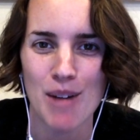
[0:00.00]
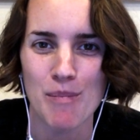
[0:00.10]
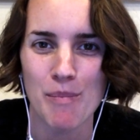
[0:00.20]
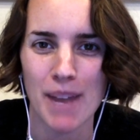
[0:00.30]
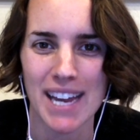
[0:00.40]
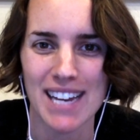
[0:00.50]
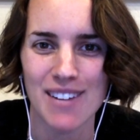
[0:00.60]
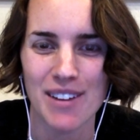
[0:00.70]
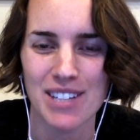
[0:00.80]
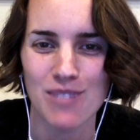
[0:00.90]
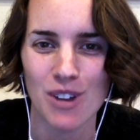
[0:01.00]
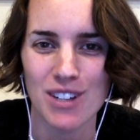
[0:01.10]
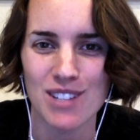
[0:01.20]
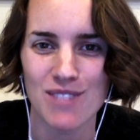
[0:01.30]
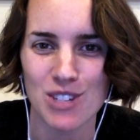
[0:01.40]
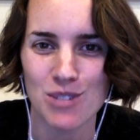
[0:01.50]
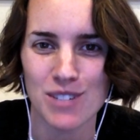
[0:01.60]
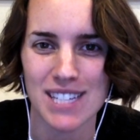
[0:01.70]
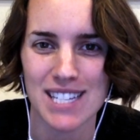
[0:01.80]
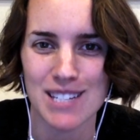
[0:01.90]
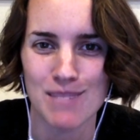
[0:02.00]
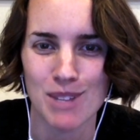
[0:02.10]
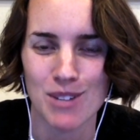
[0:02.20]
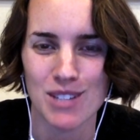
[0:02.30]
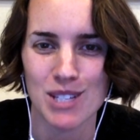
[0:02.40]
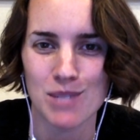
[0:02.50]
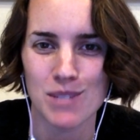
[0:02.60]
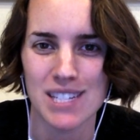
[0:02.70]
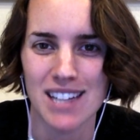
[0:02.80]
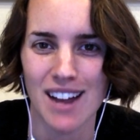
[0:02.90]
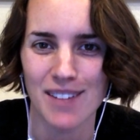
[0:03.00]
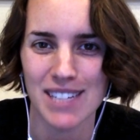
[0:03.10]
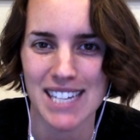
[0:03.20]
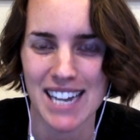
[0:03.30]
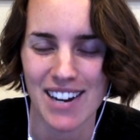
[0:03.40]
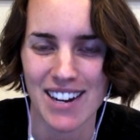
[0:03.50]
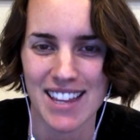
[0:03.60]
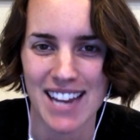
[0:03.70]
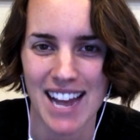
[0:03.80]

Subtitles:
But as far as the visual system goes, this was not really an area that